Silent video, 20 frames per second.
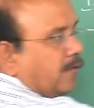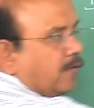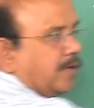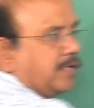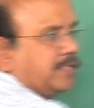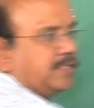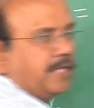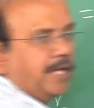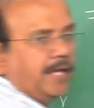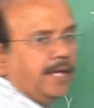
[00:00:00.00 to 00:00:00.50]

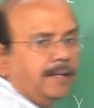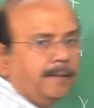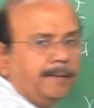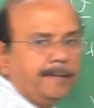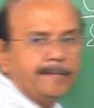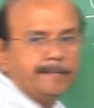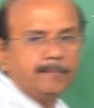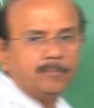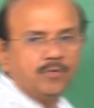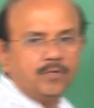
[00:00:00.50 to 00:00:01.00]
What is A?
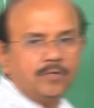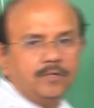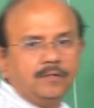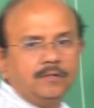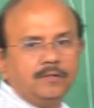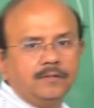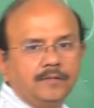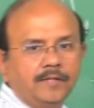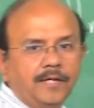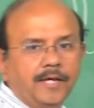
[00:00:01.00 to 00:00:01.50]

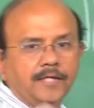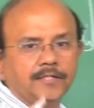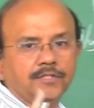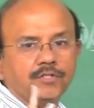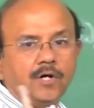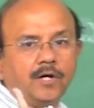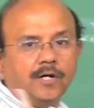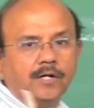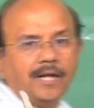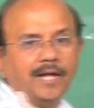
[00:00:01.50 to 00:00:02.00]
A is
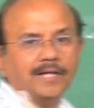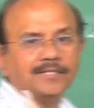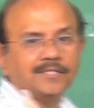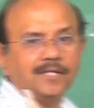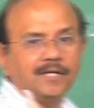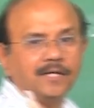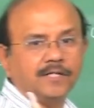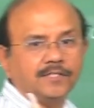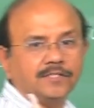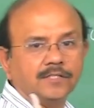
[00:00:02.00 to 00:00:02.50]
not
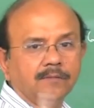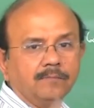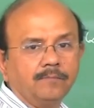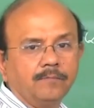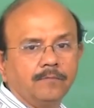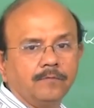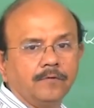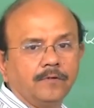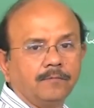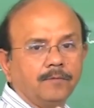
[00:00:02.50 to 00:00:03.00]
acceleration.
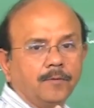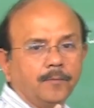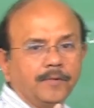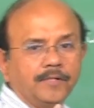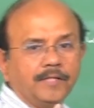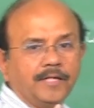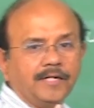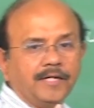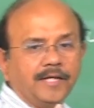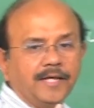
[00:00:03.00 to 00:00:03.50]

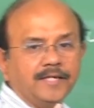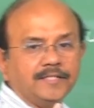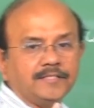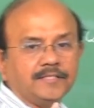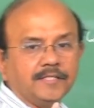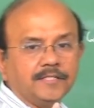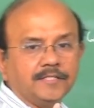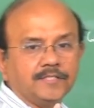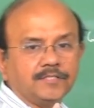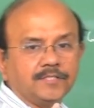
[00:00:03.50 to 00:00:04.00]
Remember that A is
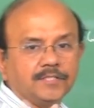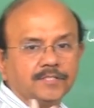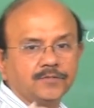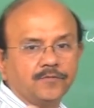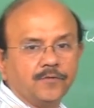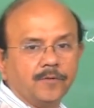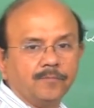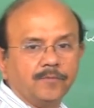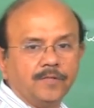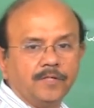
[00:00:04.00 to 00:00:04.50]
the distance
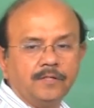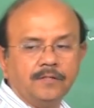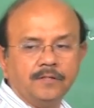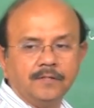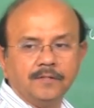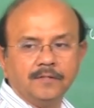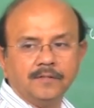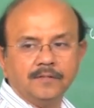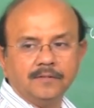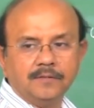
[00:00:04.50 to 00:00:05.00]
from the
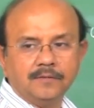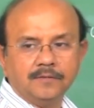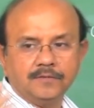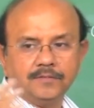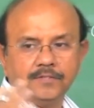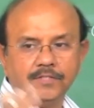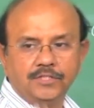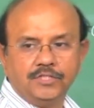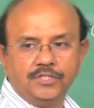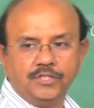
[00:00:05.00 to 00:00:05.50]

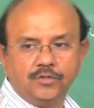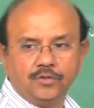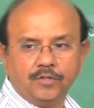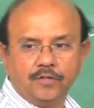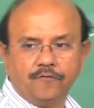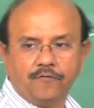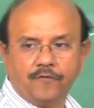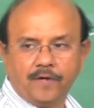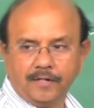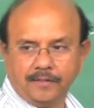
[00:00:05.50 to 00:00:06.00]
CG to
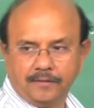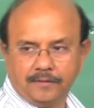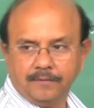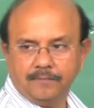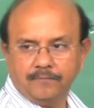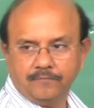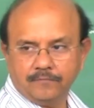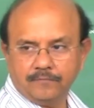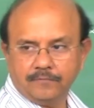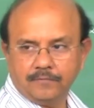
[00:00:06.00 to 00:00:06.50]
the front
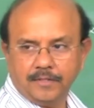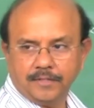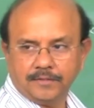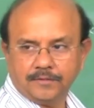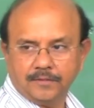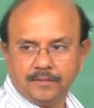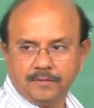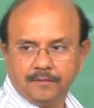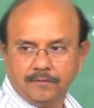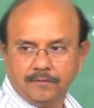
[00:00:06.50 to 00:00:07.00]
axle.